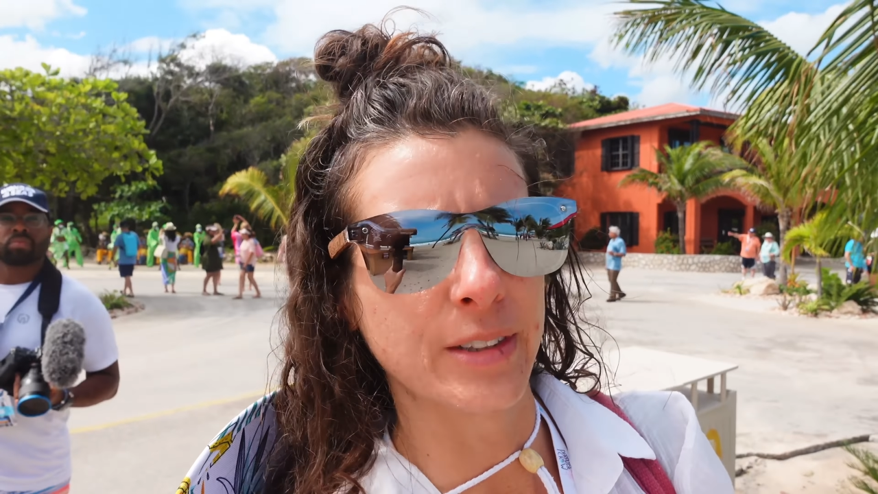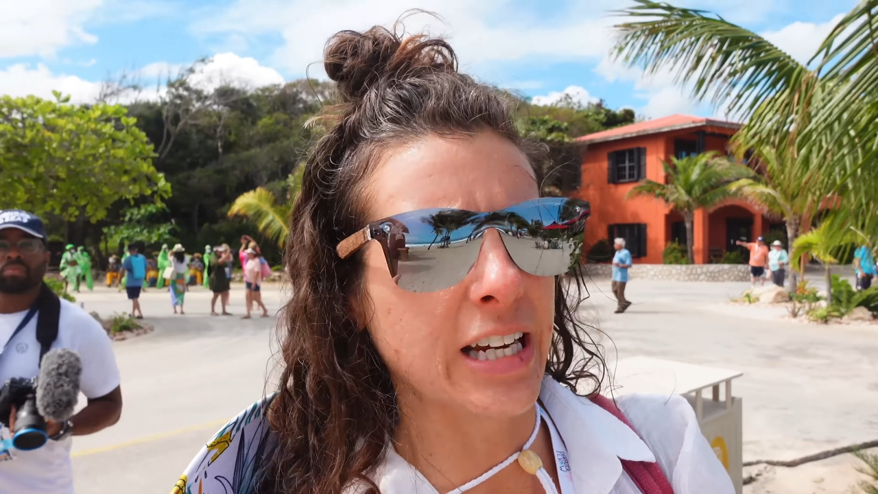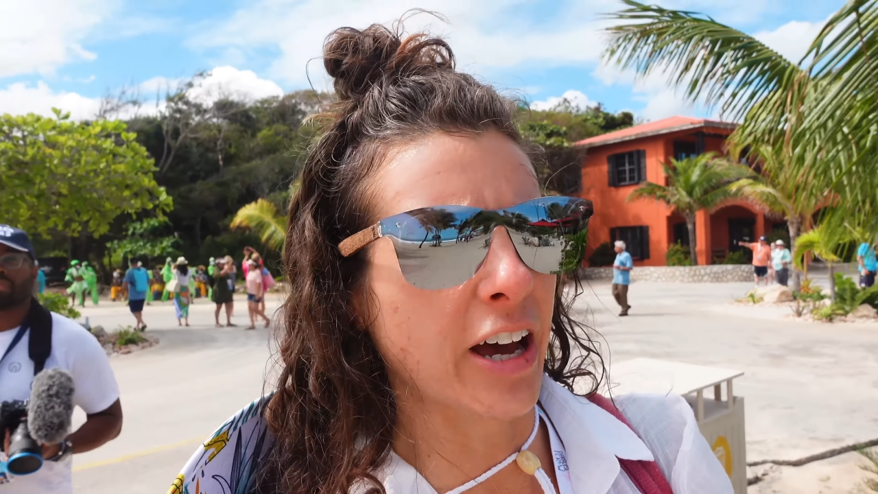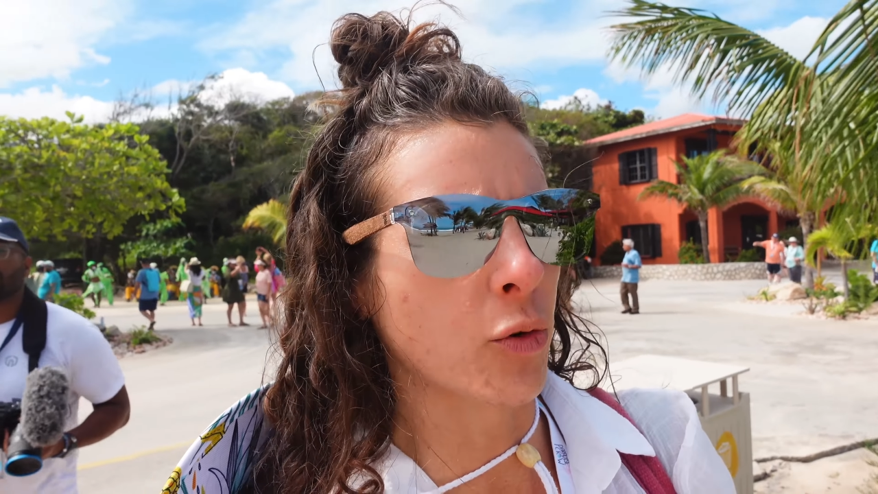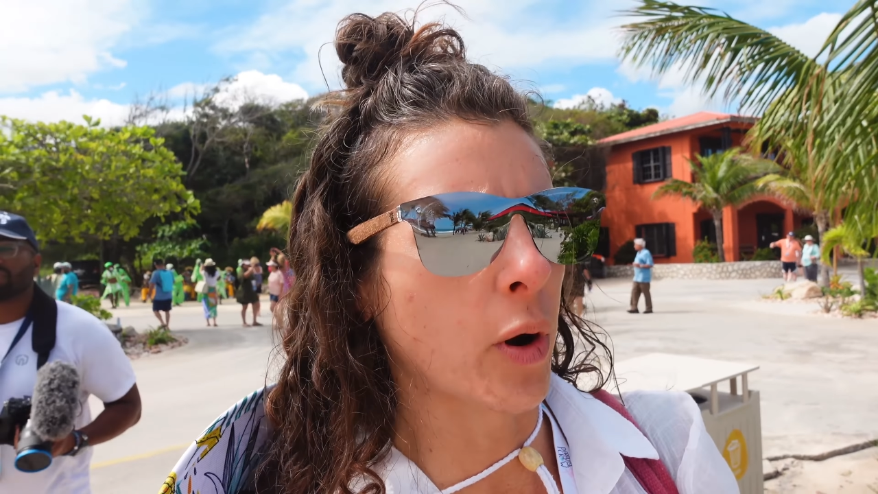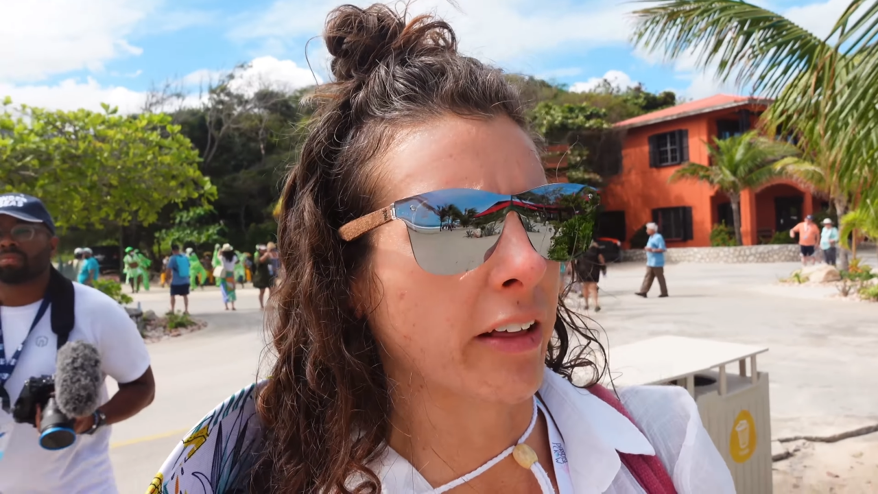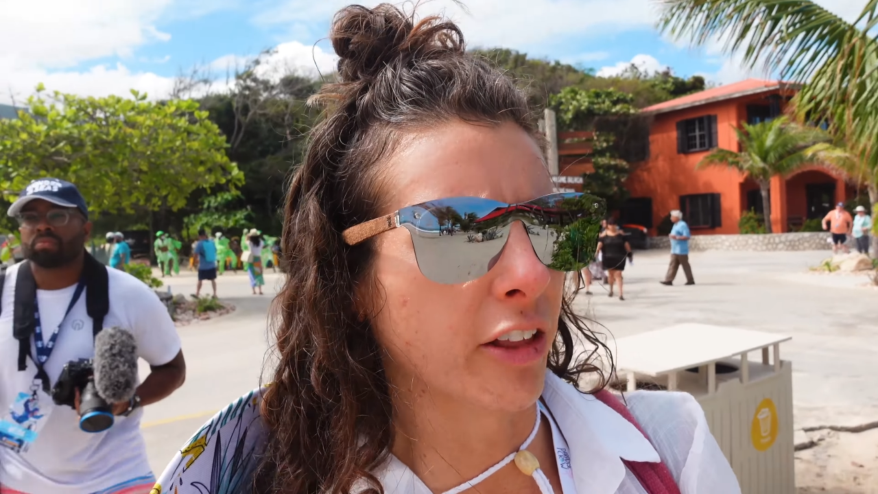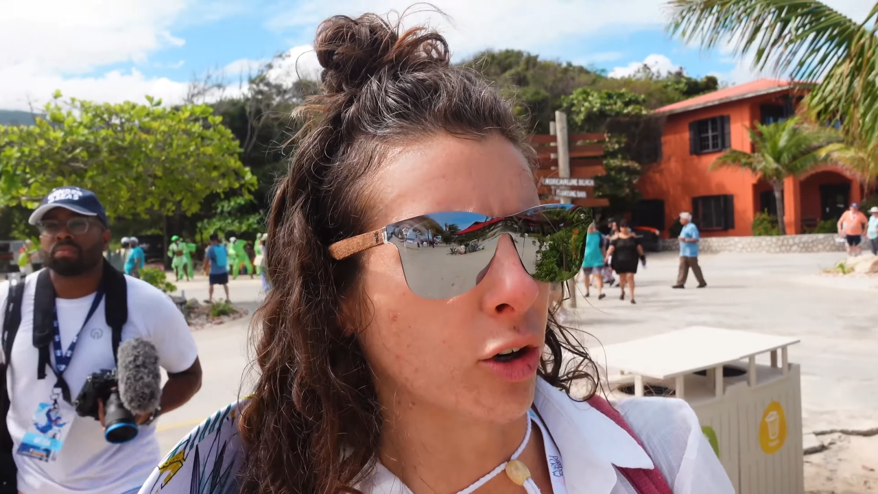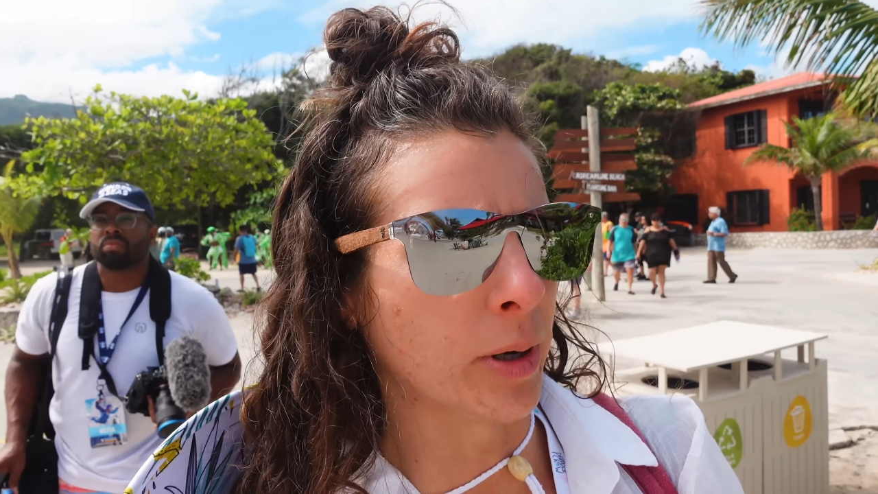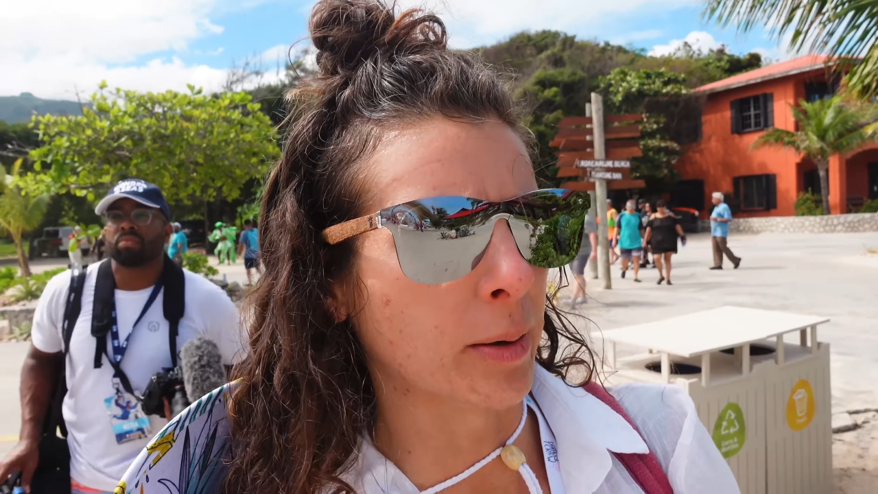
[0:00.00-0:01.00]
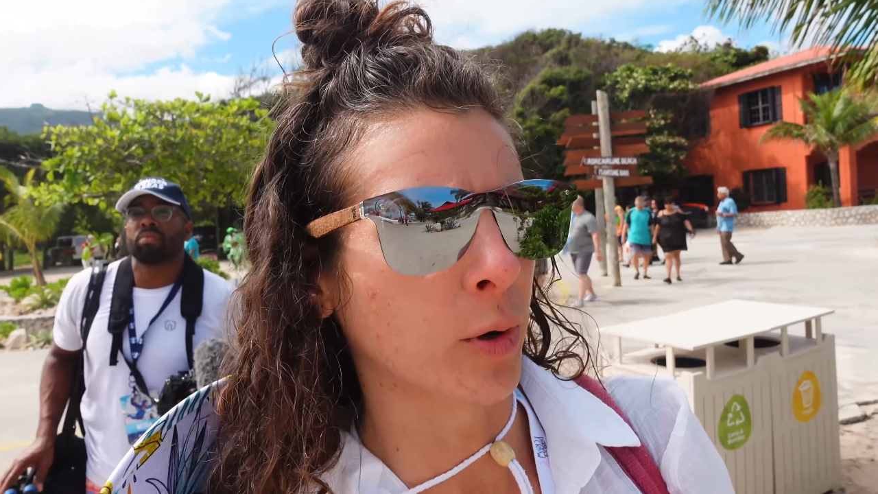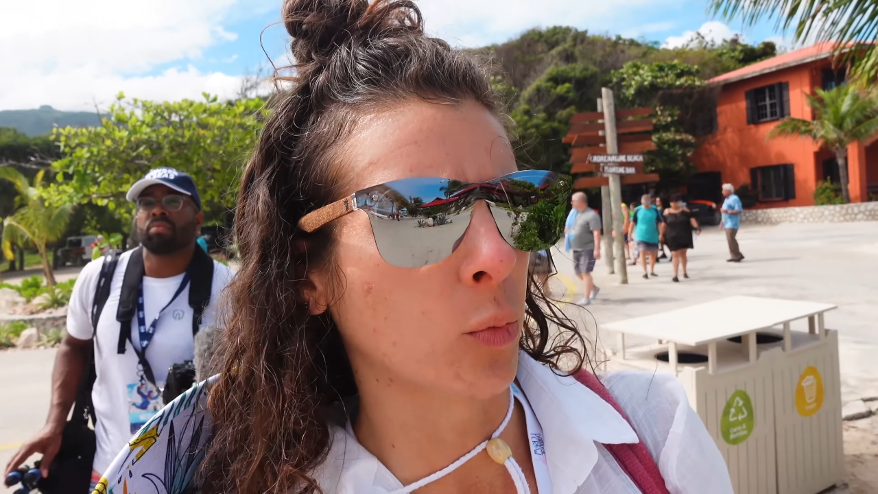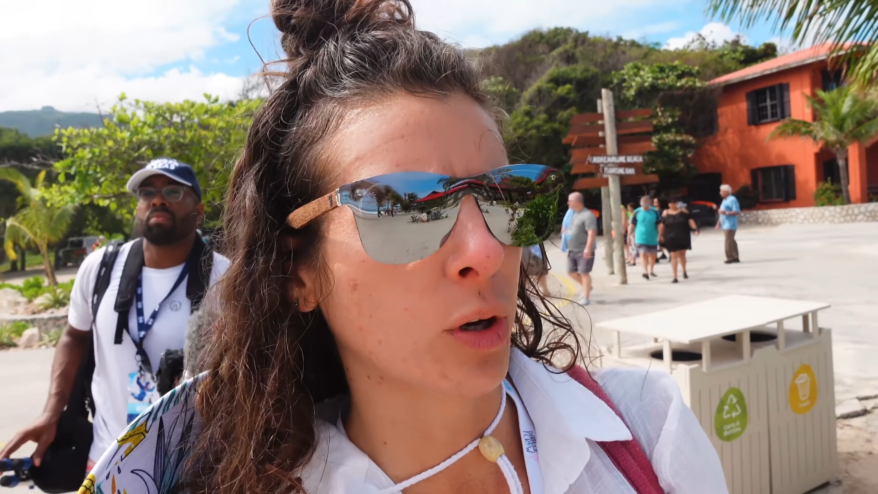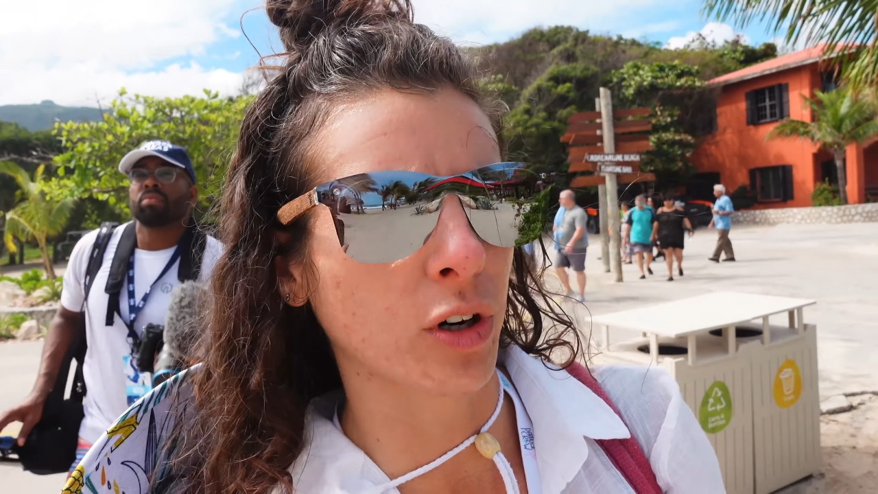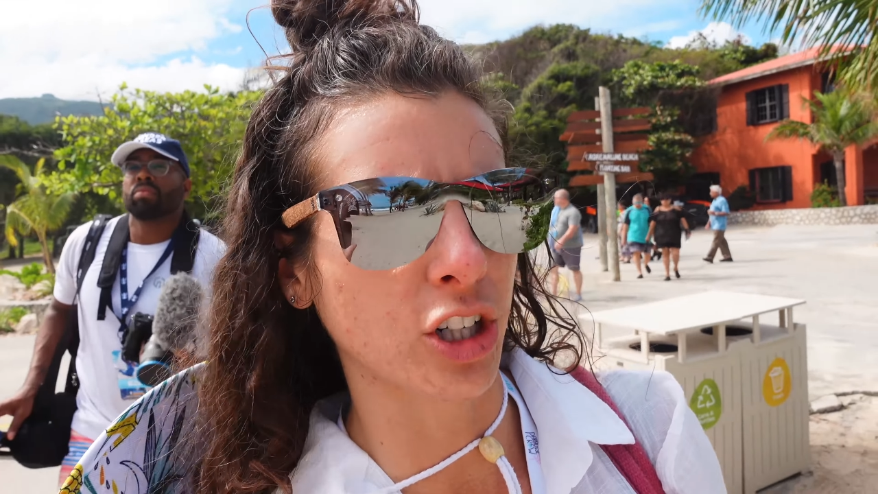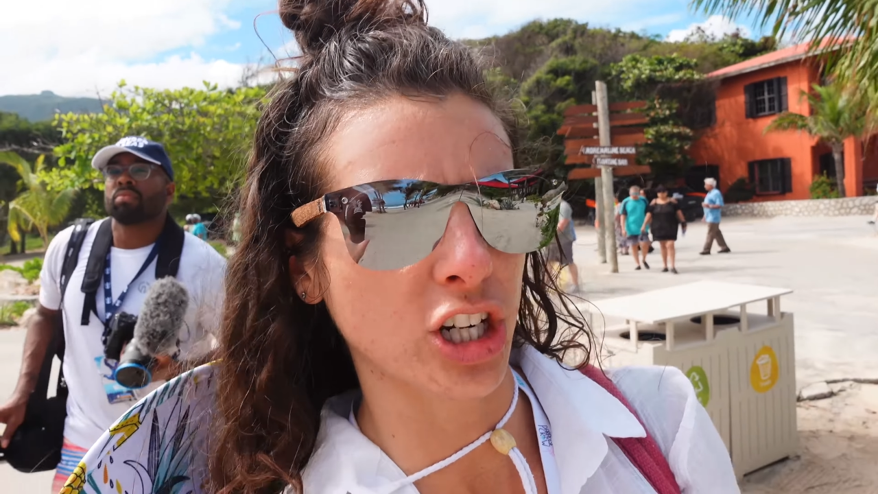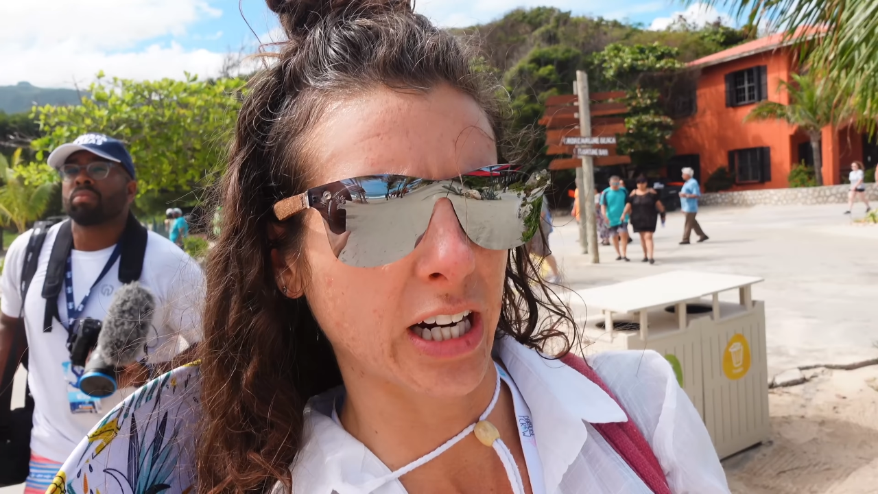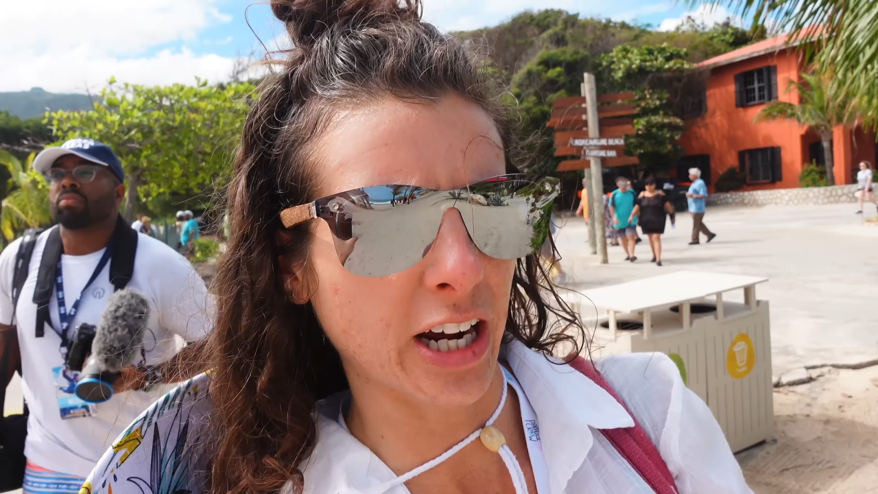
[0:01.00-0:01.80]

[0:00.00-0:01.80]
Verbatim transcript: down the way a little bit, but we want to check